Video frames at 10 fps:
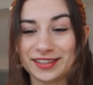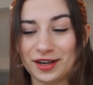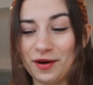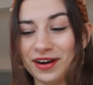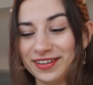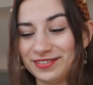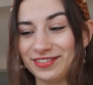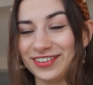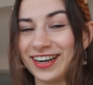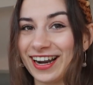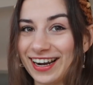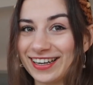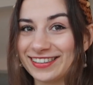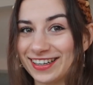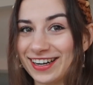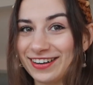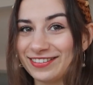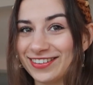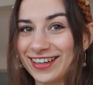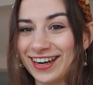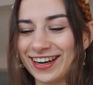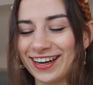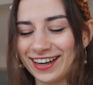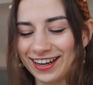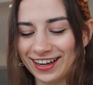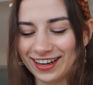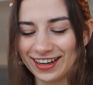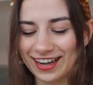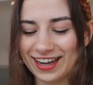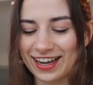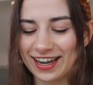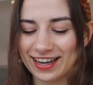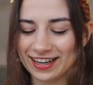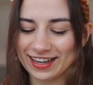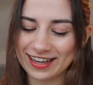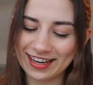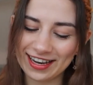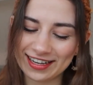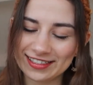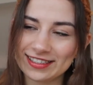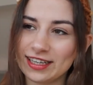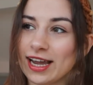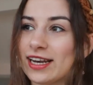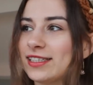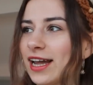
so i'm freaking excited for that let's see and it's